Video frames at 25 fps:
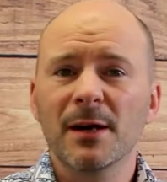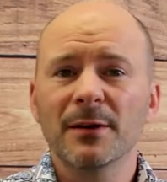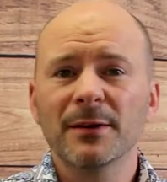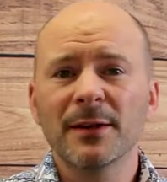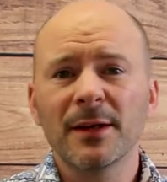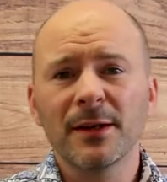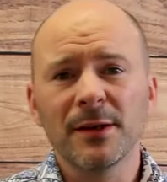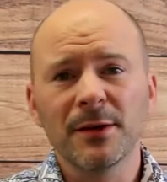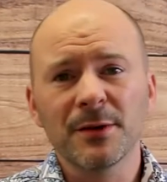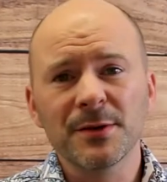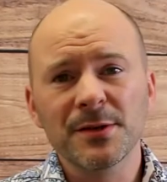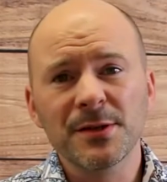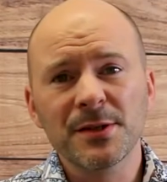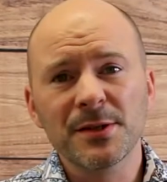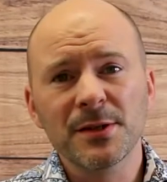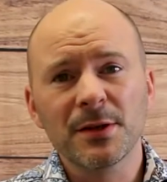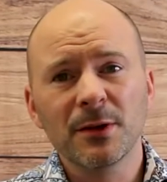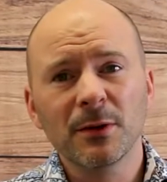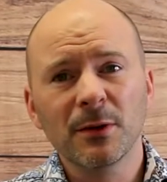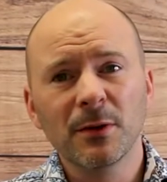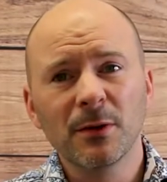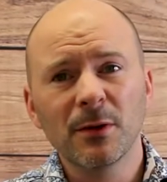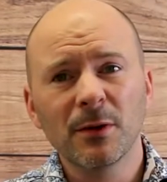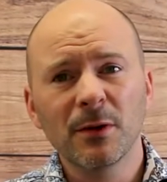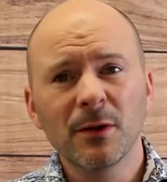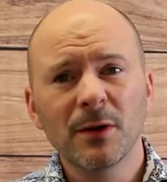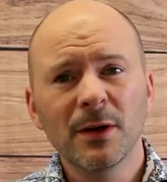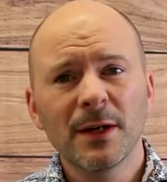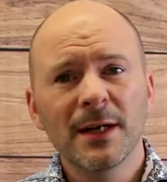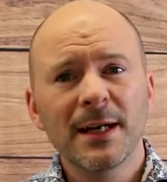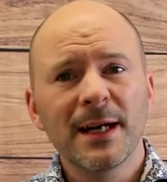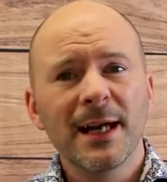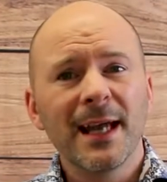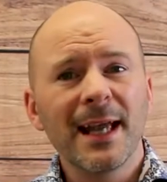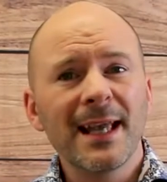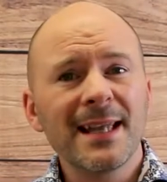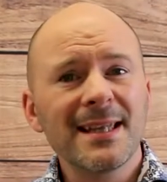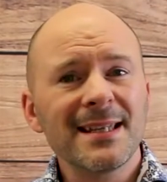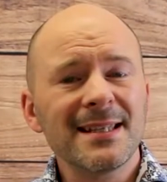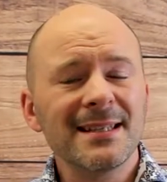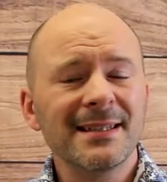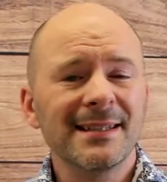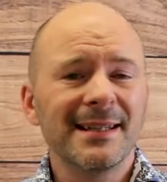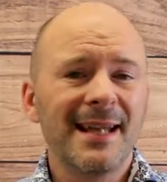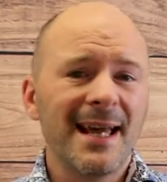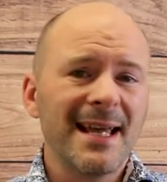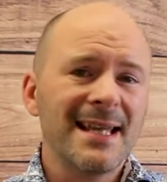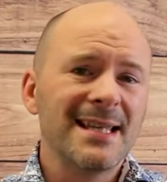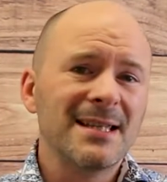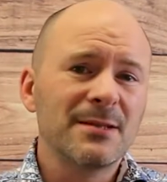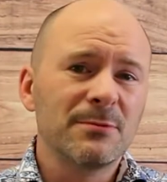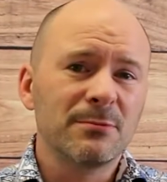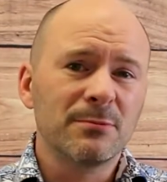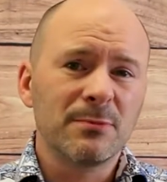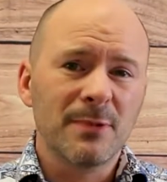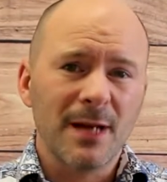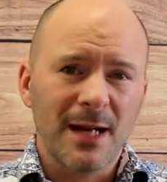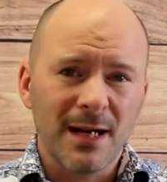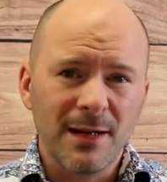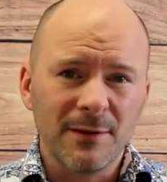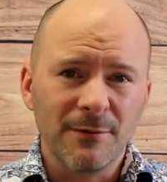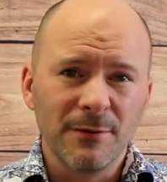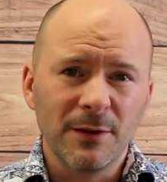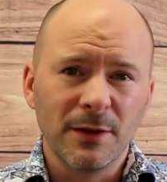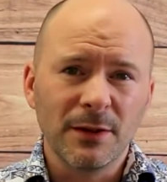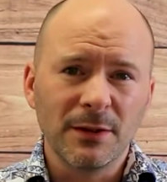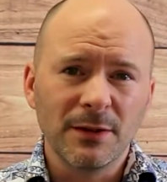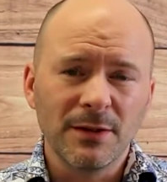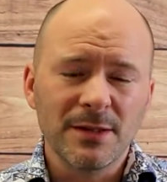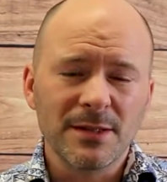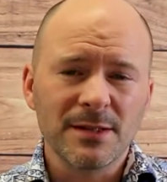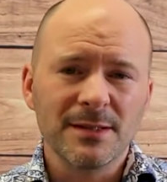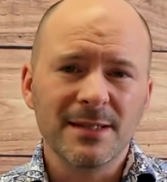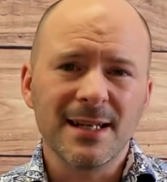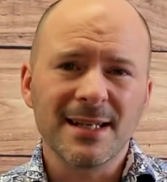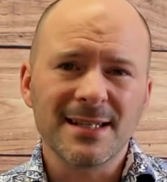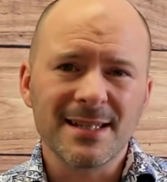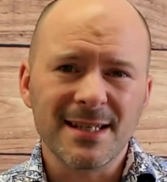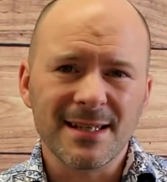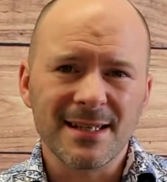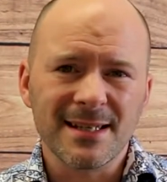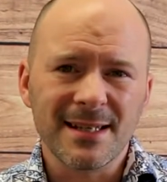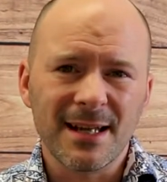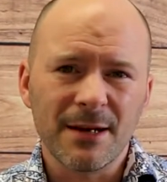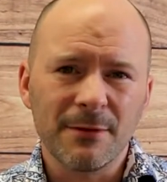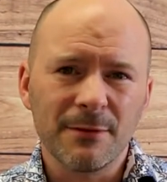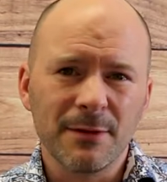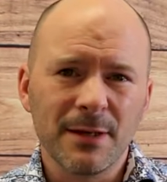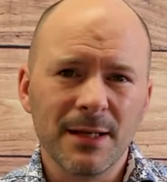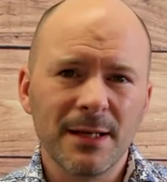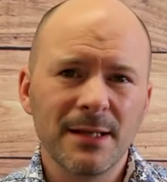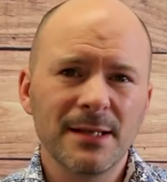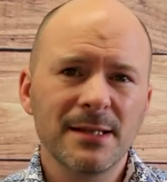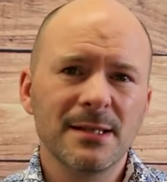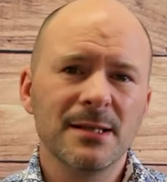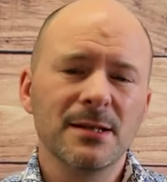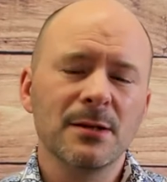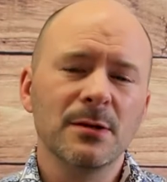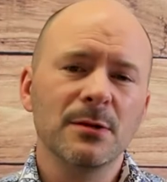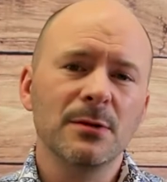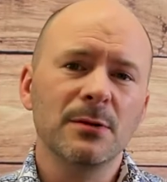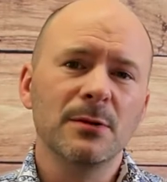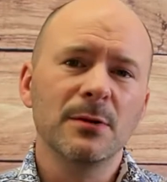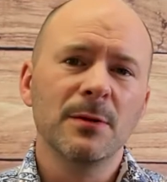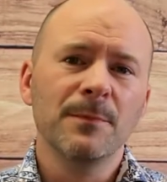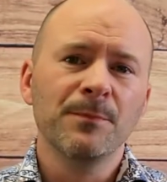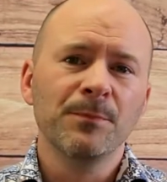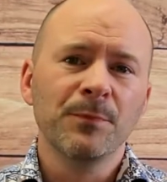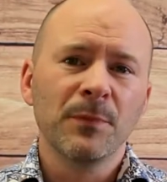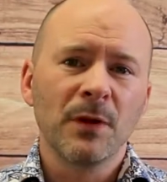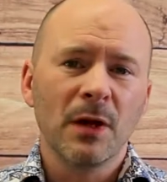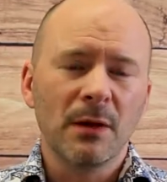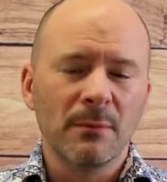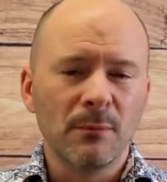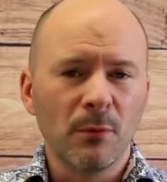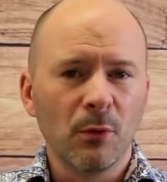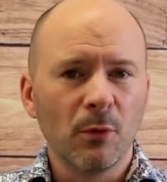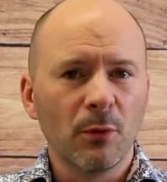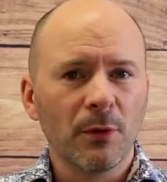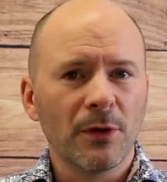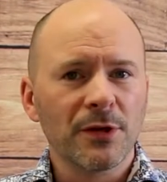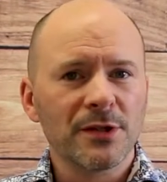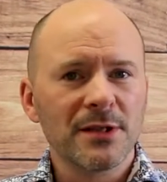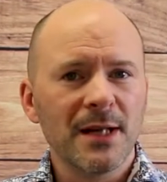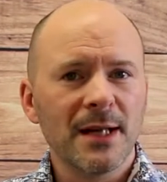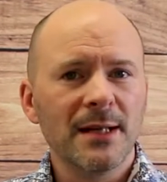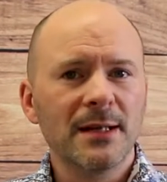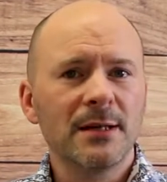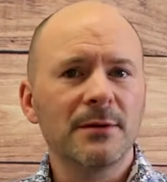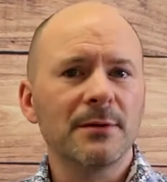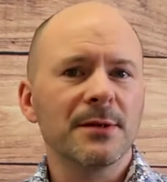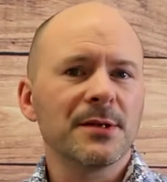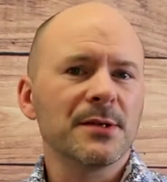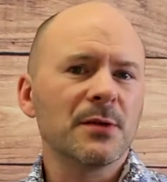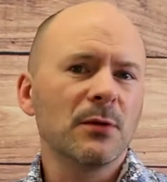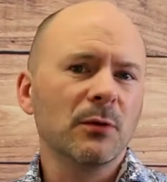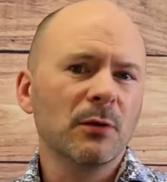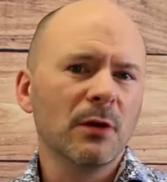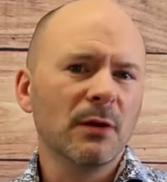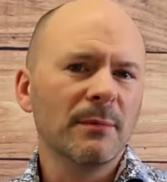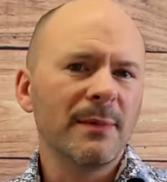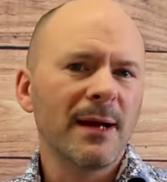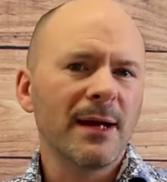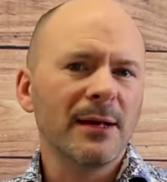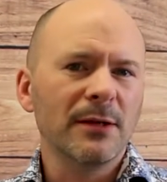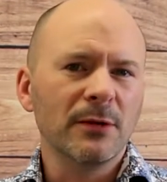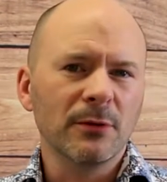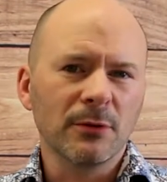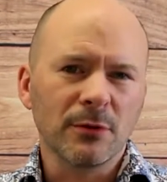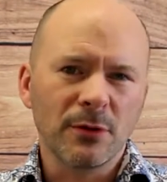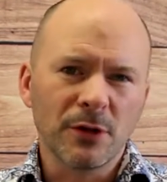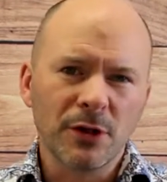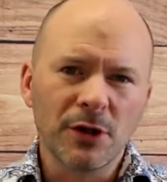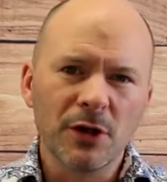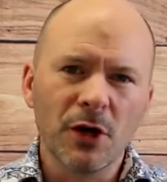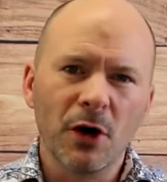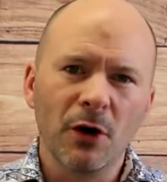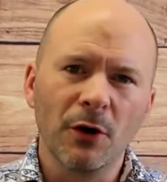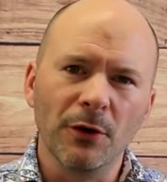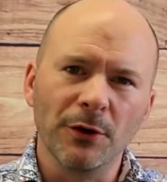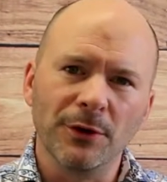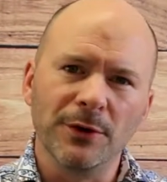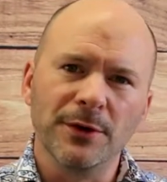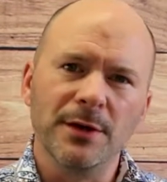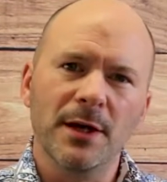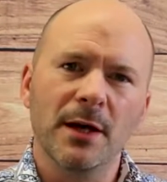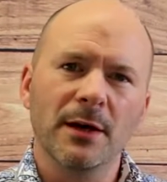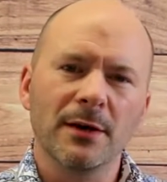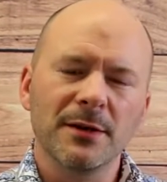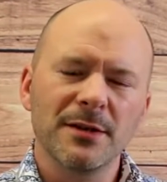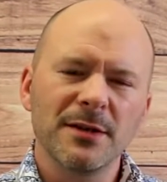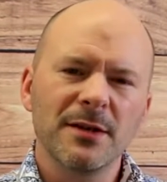Now, your score is less relevant necessarily to a mortgage lender. It's all about your conduct.